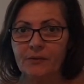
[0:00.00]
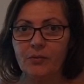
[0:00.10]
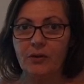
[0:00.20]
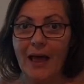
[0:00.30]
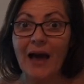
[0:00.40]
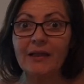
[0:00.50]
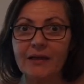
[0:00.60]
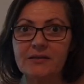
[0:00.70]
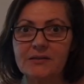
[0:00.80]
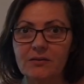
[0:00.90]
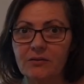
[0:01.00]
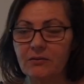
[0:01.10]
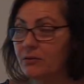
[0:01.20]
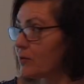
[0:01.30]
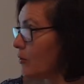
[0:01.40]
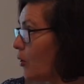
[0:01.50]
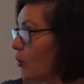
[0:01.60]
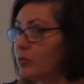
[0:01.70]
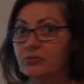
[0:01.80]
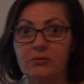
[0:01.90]
Well, Alex
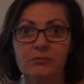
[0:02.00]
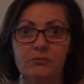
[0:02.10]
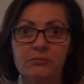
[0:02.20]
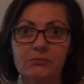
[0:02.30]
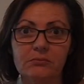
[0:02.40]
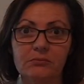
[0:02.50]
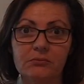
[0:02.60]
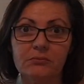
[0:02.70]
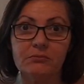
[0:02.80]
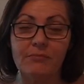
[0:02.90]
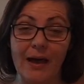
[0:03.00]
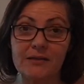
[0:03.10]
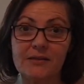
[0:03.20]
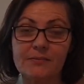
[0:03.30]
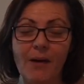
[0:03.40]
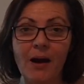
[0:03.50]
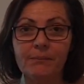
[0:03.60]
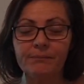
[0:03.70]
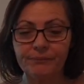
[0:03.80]
called Max's mum,